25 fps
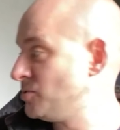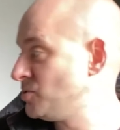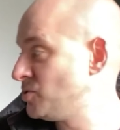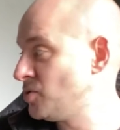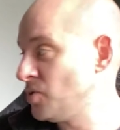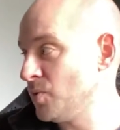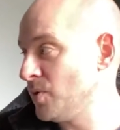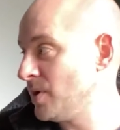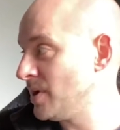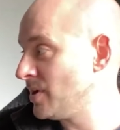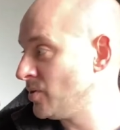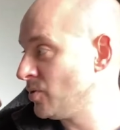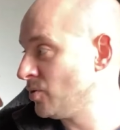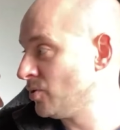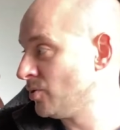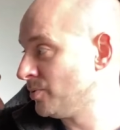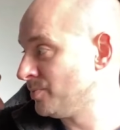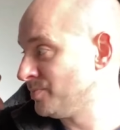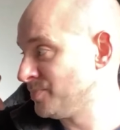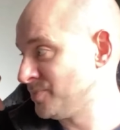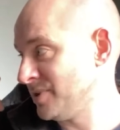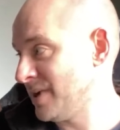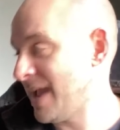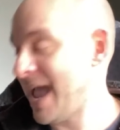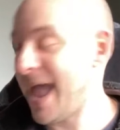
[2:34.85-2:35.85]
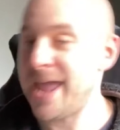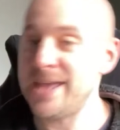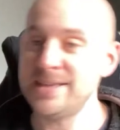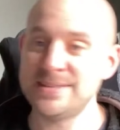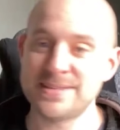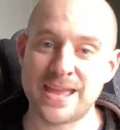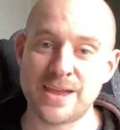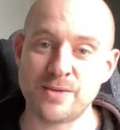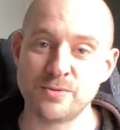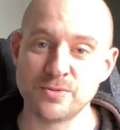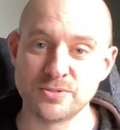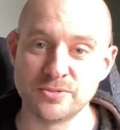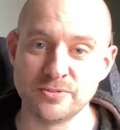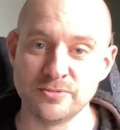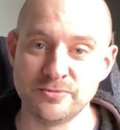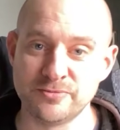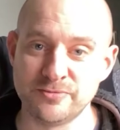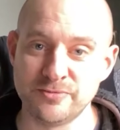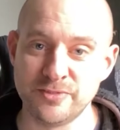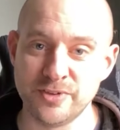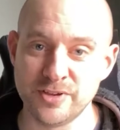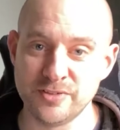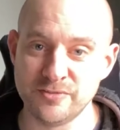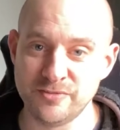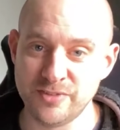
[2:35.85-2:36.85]
doing up to 8 hours of
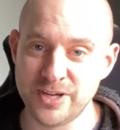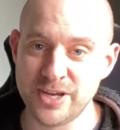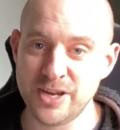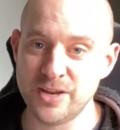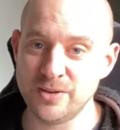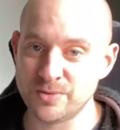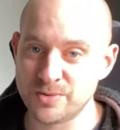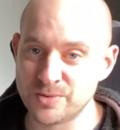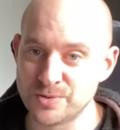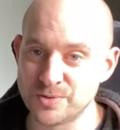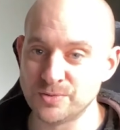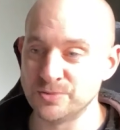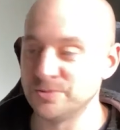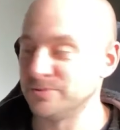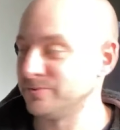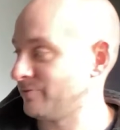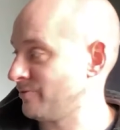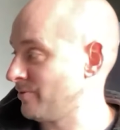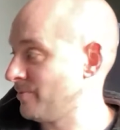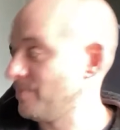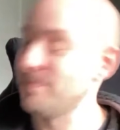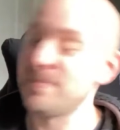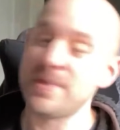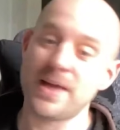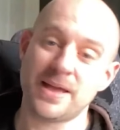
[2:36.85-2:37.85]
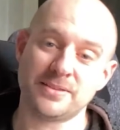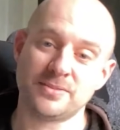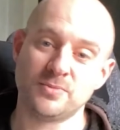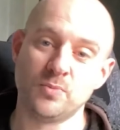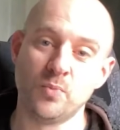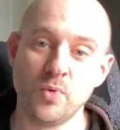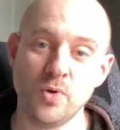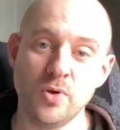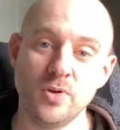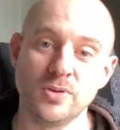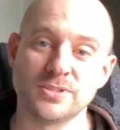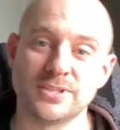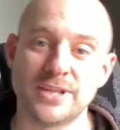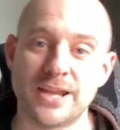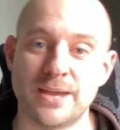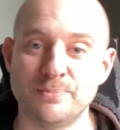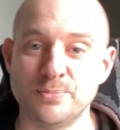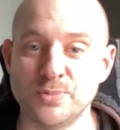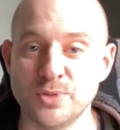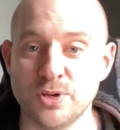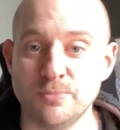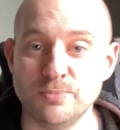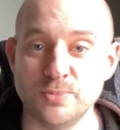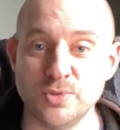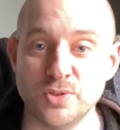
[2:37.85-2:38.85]
video calls from that works
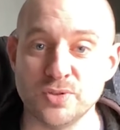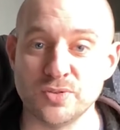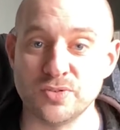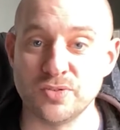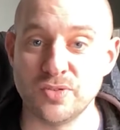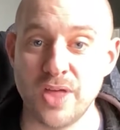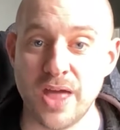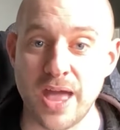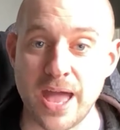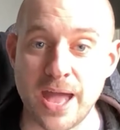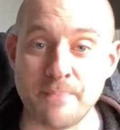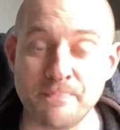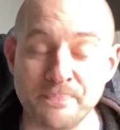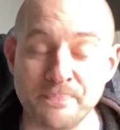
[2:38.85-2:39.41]
laptop just there.